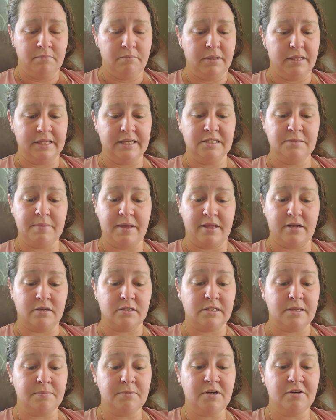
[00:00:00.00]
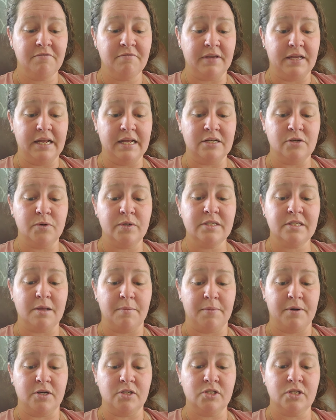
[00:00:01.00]
Billy's mother slipped her feet into her
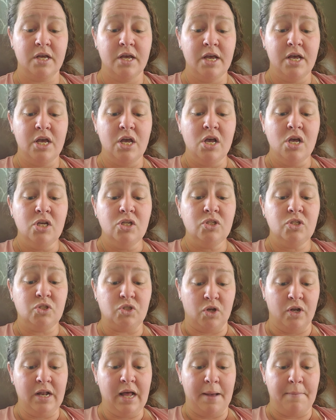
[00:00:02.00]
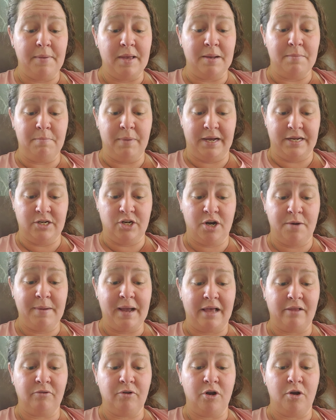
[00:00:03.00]
slippers, stood up and buttoned her
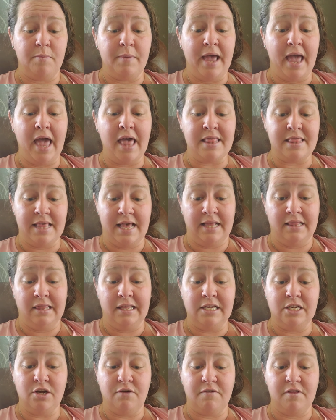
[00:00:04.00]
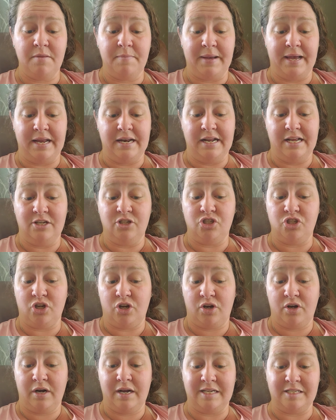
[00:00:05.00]
bathrobe, and then leaned over the bed and
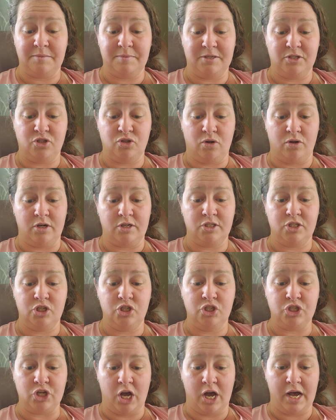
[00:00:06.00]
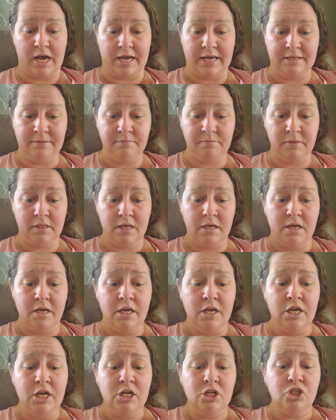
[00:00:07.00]
shook her husband's shoulders. John,
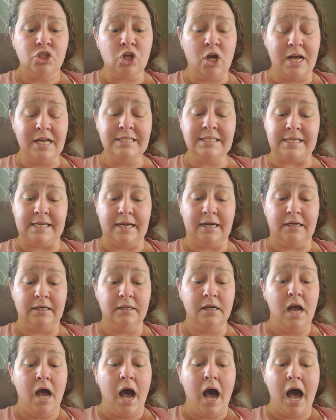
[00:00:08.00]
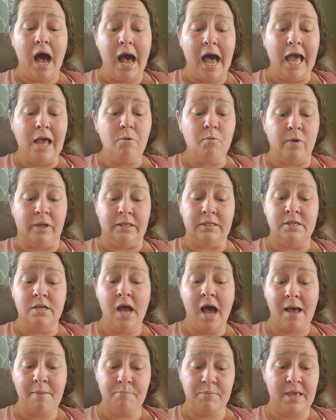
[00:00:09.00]
dear, I will
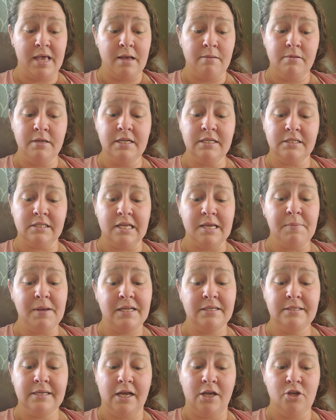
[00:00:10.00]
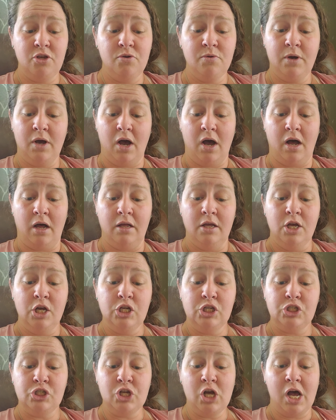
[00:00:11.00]
not be able to sleep until you call.
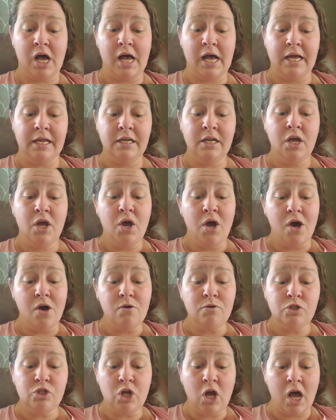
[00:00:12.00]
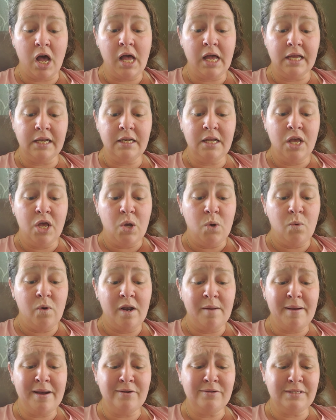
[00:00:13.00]
John, oh, John, what
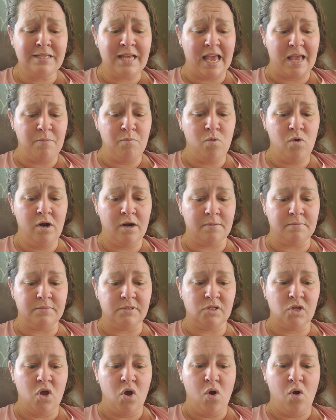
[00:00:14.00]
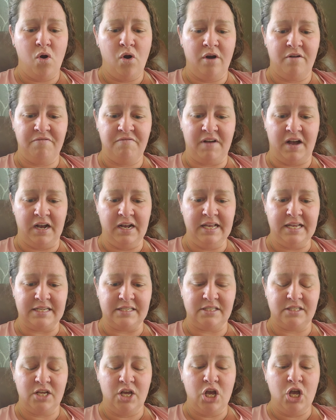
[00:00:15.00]
about tapeworms or
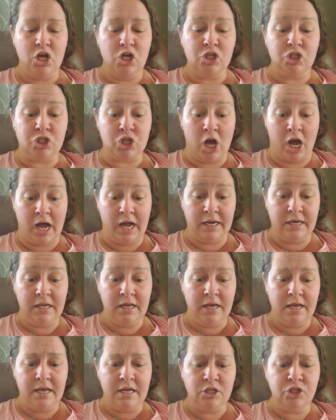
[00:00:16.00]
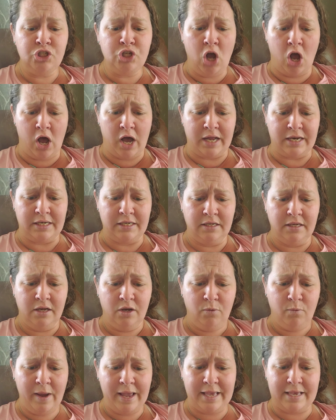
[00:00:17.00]
fungus? John,
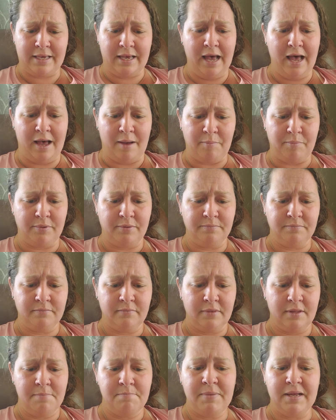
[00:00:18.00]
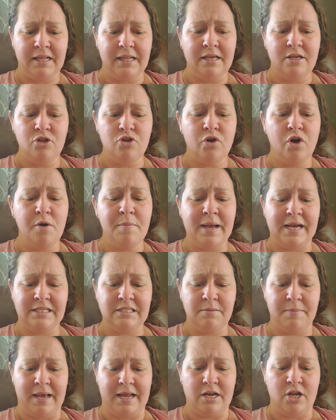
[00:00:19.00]
wake up. Billy, you go back
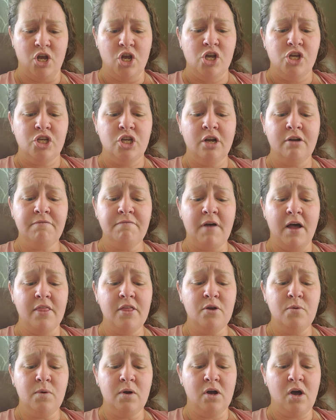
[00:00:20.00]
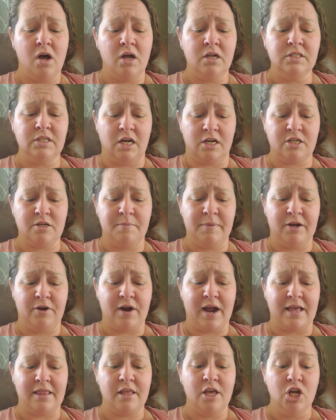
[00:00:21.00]
to bed. Your father will call Dr.
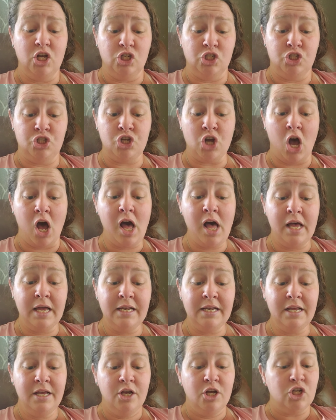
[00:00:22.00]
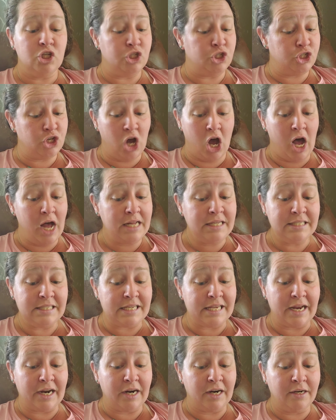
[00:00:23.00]
McGrath. John,
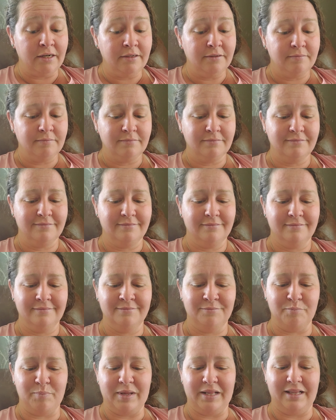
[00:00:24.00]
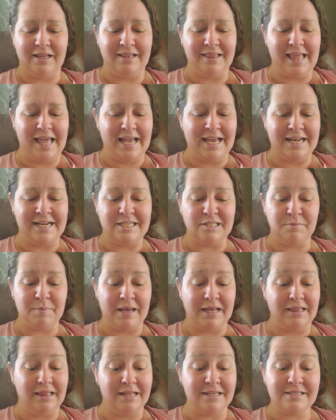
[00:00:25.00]
dear. Billy lay in his
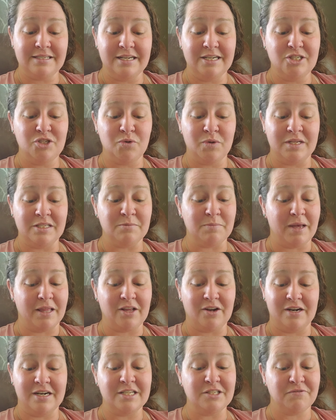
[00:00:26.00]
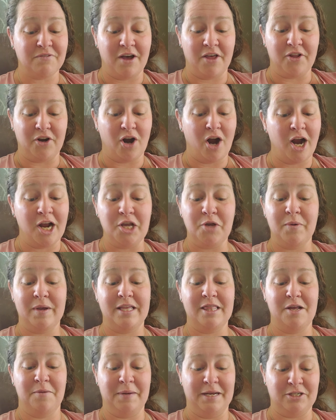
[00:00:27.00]
bed listening to his mother and his father arguing
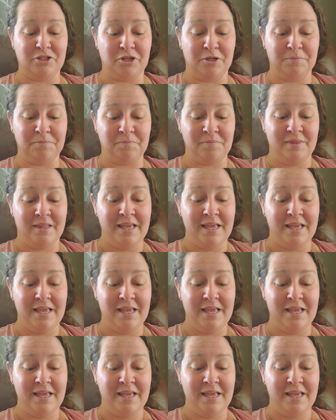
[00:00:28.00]
in their bedroom.